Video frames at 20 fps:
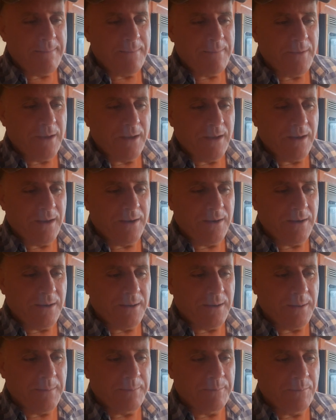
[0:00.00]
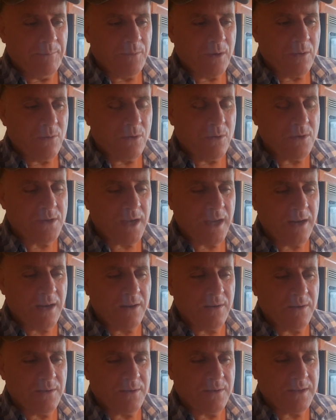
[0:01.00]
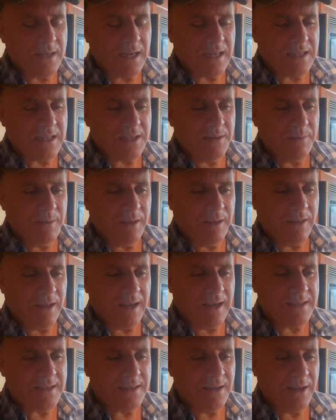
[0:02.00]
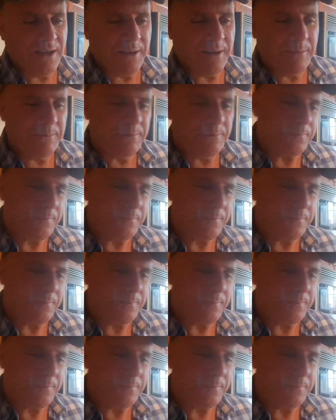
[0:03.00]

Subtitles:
And Rosanna texted me last night